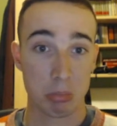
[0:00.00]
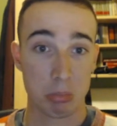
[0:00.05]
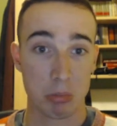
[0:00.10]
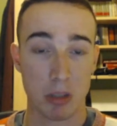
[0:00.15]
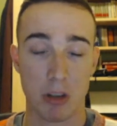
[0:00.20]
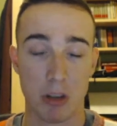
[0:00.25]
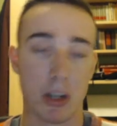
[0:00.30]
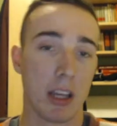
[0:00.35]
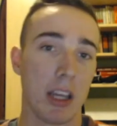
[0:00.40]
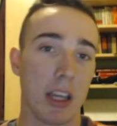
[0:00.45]

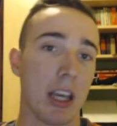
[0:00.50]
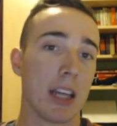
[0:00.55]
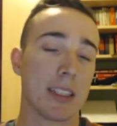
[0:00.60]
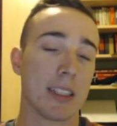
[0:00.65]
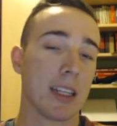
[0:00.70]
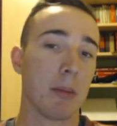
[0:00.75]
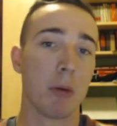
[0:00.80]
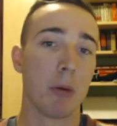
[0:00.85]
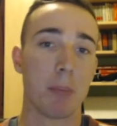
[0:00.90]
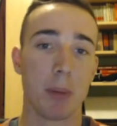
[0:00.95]
Okay, he has
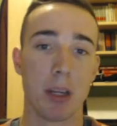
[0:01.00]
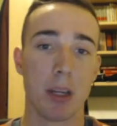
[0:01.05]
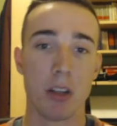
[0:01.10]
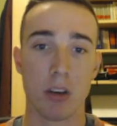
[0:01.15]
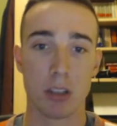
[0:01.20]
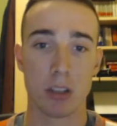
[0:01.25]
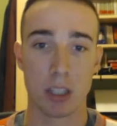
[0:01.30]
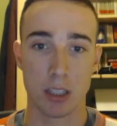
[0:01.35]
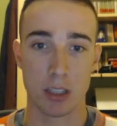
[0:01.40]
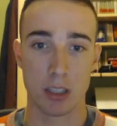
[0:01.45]
some
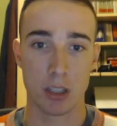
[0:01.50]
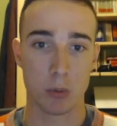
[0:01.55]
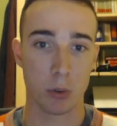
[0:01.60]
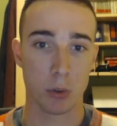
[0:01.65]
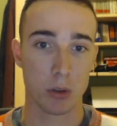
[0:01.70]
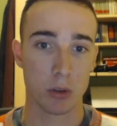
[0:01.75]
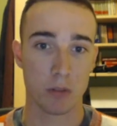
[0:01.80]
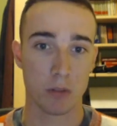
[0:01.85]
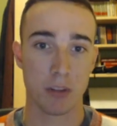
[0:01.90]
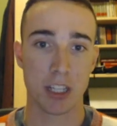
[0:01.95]
opinion, he didn't
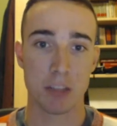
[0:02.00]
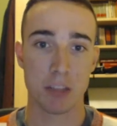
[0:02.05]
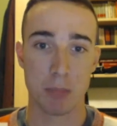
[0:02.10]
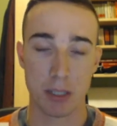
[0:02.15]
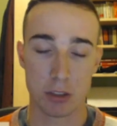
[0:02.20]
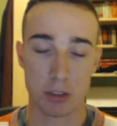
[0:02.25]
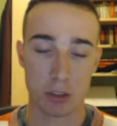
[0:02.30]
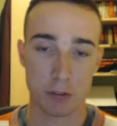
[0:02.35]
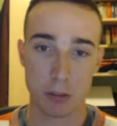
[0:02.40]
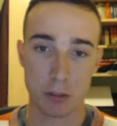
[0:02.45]
want to face
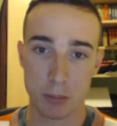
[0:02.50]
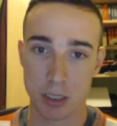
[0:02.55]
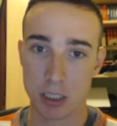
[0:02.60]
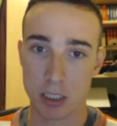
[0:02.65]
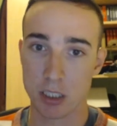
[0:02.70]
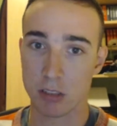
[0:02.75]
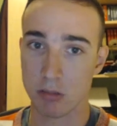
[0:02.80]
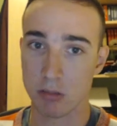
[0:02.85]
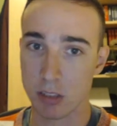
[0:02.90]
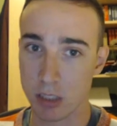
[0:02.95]
Petrov
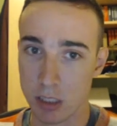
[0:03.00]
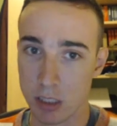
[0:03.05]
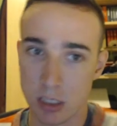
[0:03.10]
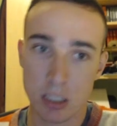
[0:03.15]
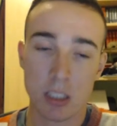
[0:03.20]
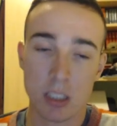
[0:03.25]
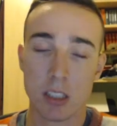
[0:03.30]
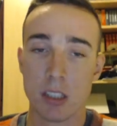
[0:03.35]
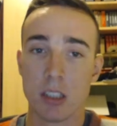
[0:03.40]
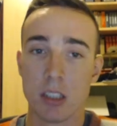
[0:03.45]
immediately,
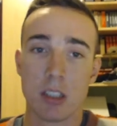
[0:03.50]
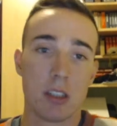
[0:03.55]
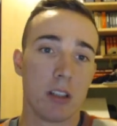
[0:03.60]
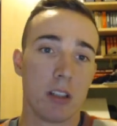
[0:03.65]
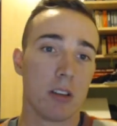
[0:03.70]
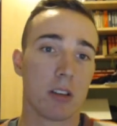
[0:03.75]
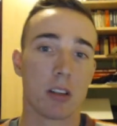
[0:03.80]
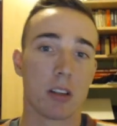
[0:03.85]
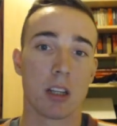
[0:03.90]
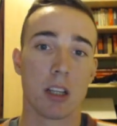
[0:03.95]

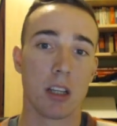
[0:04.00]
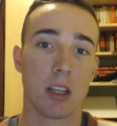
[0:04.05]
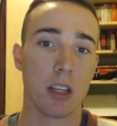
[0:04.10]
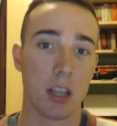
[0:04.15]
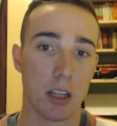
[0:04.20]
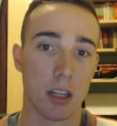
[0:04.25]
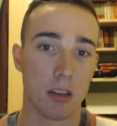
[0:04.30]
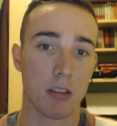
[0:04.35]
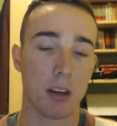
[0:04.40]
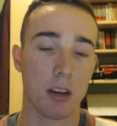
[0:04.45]
or he
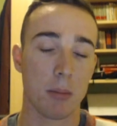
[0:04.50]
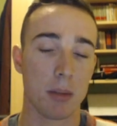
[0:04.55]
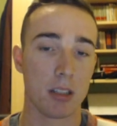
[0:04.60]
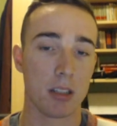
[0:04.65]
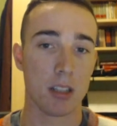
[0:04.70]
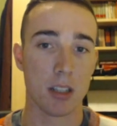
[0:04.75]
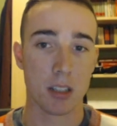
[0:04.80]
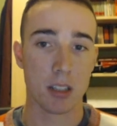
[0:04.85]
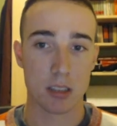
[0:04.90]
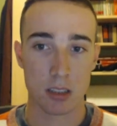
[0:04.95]
had some
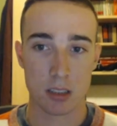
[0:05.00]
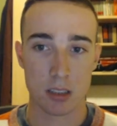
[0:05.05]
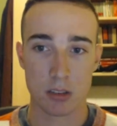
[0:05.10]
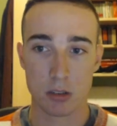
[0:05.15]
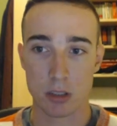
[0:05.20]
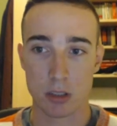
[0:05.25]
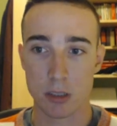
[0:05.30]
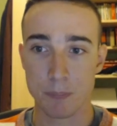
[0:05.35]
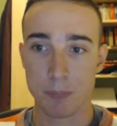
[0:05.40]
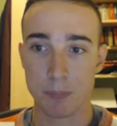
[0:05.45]
ideas in
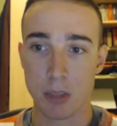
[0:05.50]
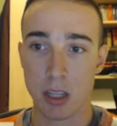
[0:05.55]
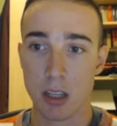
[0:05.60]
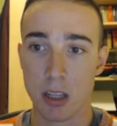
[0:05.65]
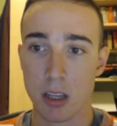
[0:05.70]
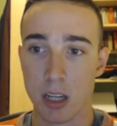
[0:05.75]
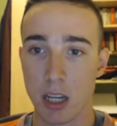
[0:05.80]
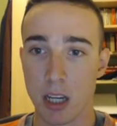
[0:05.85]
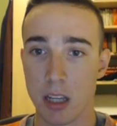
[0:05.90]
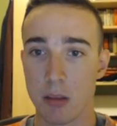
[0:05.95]
store.
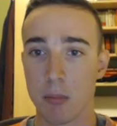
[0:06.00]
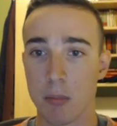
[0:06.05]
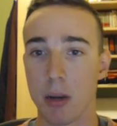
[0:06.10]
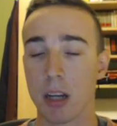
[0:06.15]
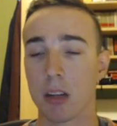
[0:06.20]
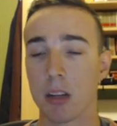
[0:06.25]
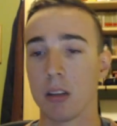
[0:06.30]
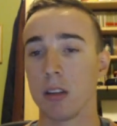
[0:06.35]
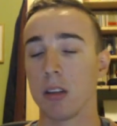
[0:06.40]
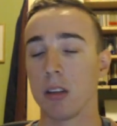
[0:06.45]
And
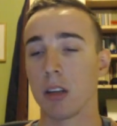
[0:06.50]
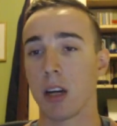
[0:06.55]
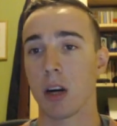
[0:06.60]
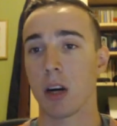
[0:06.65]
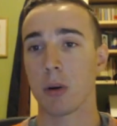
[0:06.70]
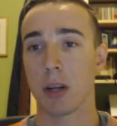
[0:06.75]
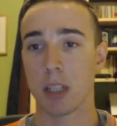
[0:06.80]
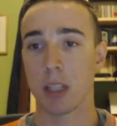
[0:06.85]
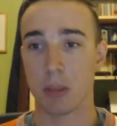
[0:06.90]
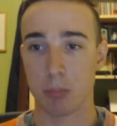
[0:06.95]

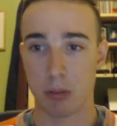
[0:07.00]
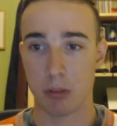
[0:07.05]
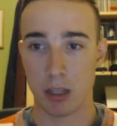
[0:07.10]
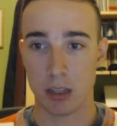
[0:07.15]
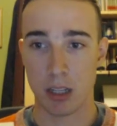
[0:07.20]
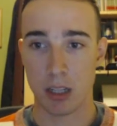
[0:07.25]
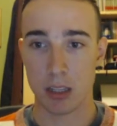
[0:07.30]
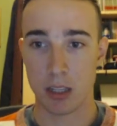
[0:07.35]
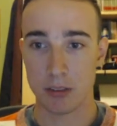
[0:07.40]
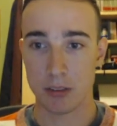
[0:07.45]
Caruana
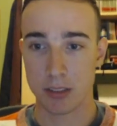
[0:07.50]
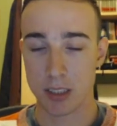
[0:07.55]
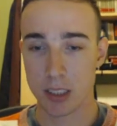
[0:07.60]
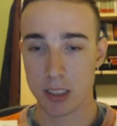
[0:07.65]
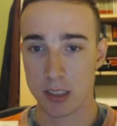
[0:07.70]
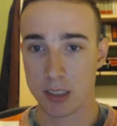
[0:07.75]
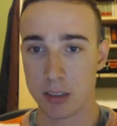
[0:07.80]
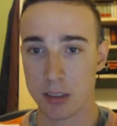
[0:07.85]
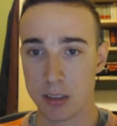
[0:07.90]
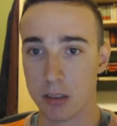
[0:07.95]
played knight
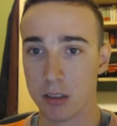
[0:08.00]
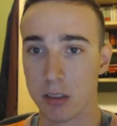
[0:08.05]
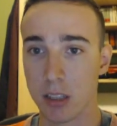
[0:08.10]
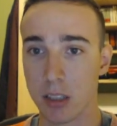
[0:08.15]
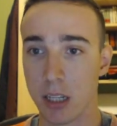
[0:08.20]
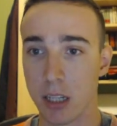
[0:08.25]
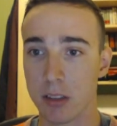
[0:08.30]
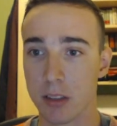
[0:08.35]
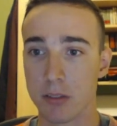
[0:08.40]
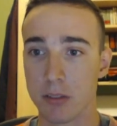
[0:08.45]
f6,
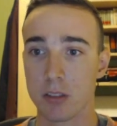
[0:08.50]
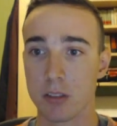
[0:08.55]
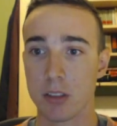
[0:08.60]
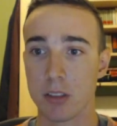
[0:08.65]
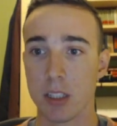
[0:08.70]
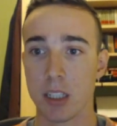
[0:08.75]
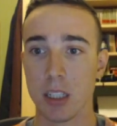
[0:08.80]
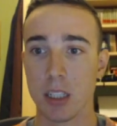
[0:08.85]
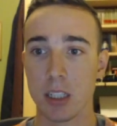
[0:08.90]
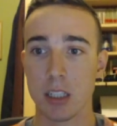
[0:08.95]
knight f3,